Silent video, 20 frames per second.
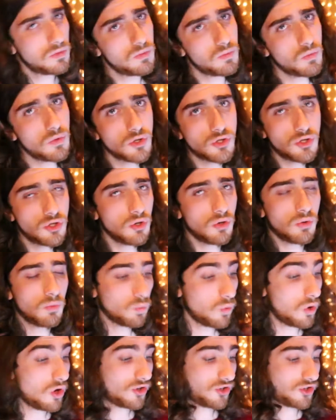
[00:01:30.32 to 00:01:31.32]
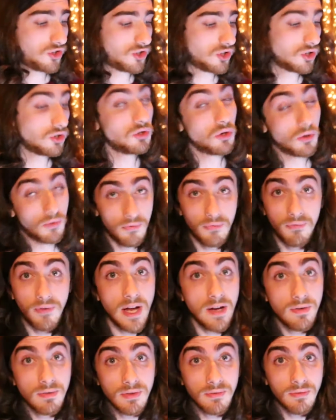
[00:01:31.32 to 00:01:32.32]
what's your
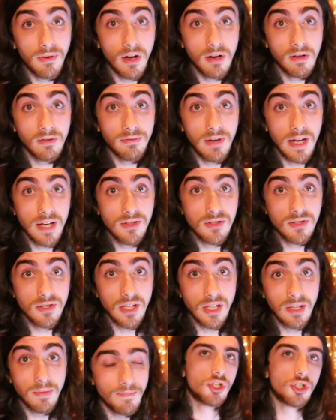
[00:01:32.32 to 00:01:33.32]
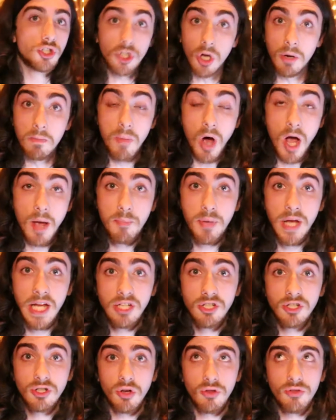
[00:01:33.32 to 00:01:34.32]
favourite Final Fantasy? So my
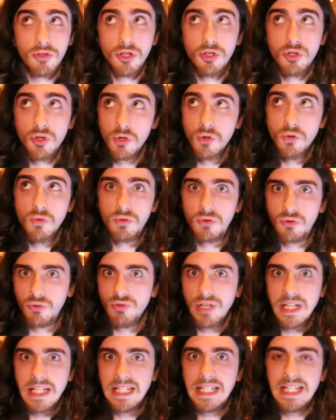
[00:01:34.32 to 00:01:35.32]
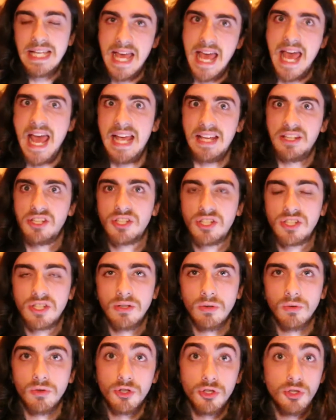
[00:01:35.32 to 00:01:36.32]
opinion on the new
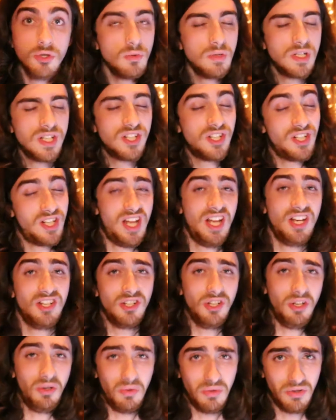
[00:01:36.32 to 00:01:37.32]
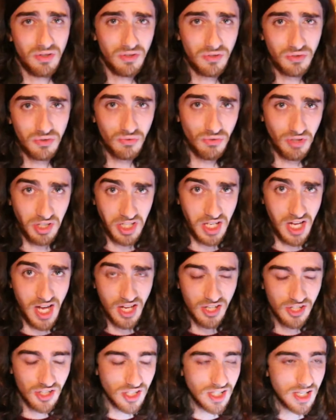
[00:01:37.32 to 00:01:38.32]
3DS, or the new Nintendo
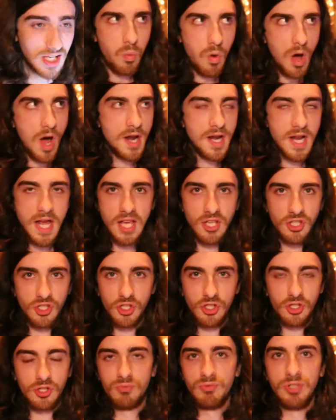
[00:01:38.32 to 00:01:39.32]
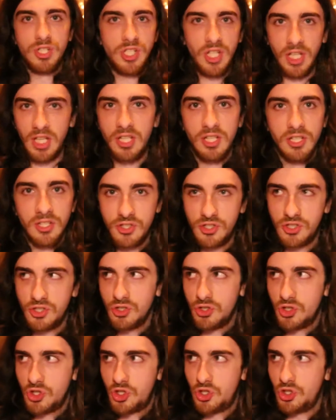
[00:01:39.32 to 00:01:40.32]
3DS. One, it's just a ridiculous,
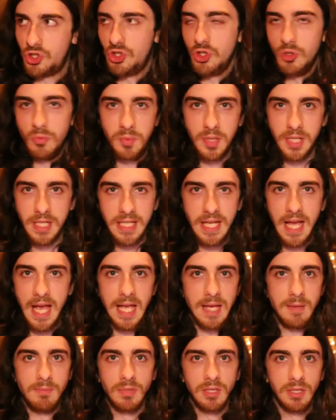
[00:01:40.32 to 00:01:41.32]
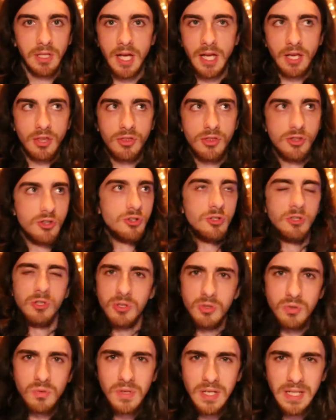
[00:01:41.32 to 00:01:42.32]
stupid name, like the
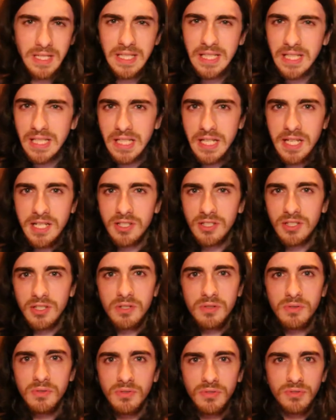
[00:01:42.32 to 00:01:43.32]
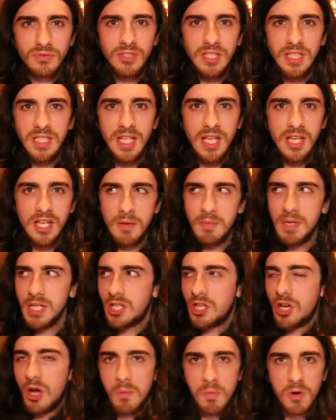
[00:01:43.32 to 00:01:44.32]
new Nintendo 3DS. I
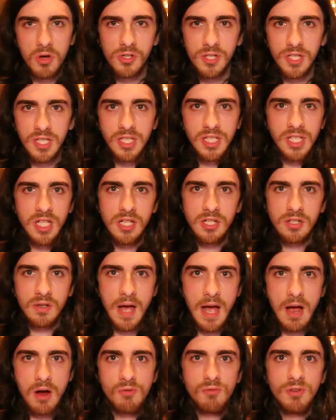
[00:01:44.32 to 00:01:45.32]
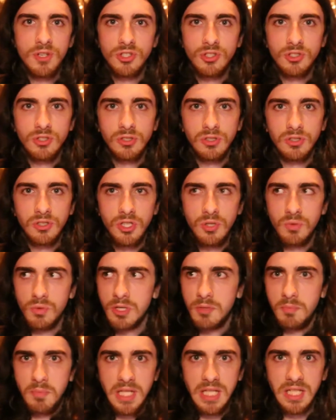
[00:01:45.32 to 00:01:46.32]
mean, come on Nintendo, how original do you
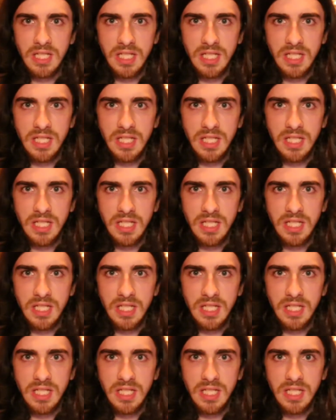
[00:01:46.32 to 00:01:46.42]
want to be